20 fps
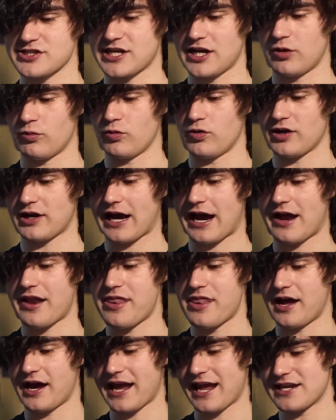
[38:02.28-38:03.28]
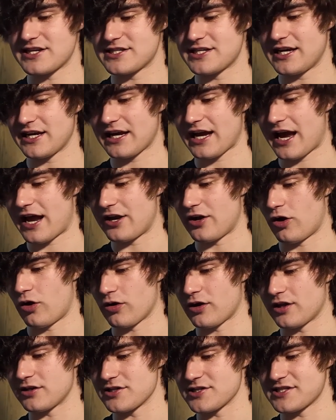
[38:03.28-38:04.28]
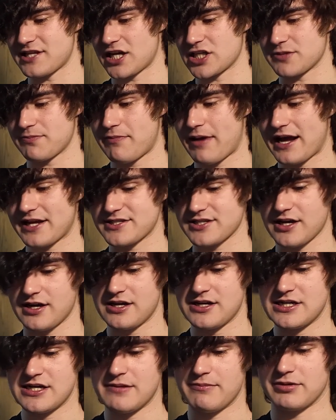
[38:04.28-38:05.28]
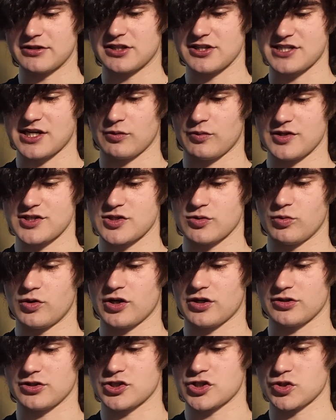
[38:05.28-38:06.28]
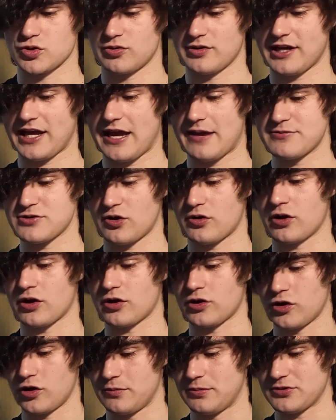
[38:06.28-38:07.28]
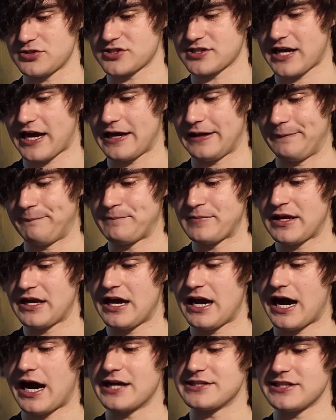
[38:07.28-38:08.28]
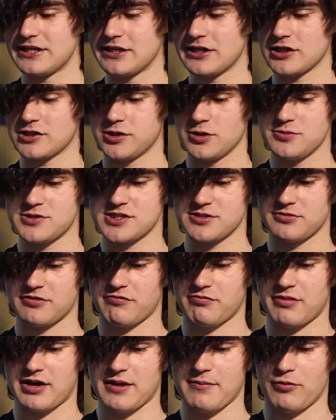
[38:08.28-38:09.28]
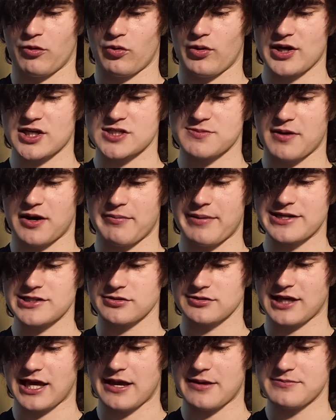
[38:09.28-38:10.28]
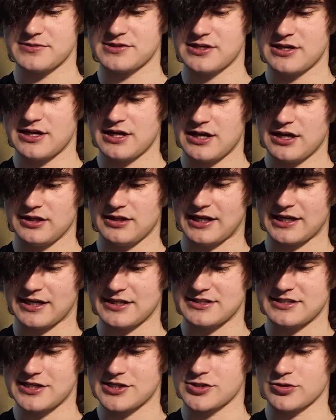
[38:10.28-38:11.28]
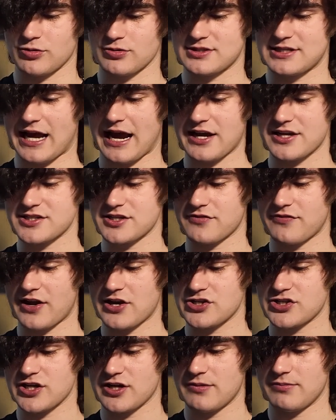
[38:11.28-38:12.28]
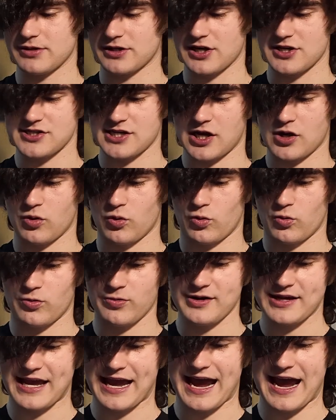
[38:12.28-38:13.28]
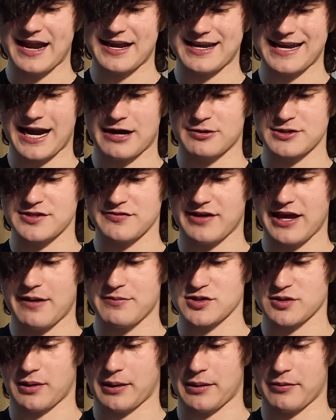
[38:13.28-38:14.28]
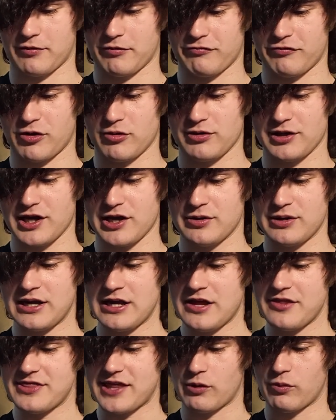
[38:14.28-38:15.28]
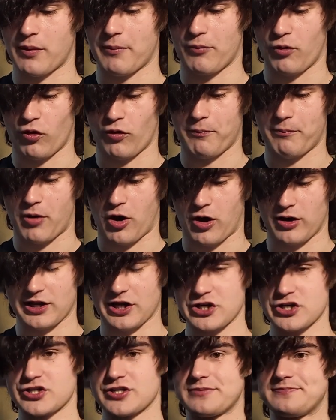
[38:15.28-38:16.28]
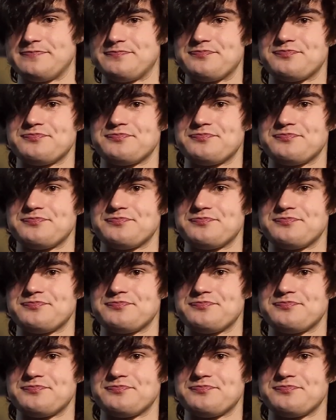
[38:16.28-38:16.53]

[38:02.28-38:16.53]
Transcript: scale work at Niantic and Oculus/Meta because I want to work on story games on a global scale. I didn't include some of my more experimental games, like a Discord text adventure, because I already had narrative games on my portfolio that were more polished.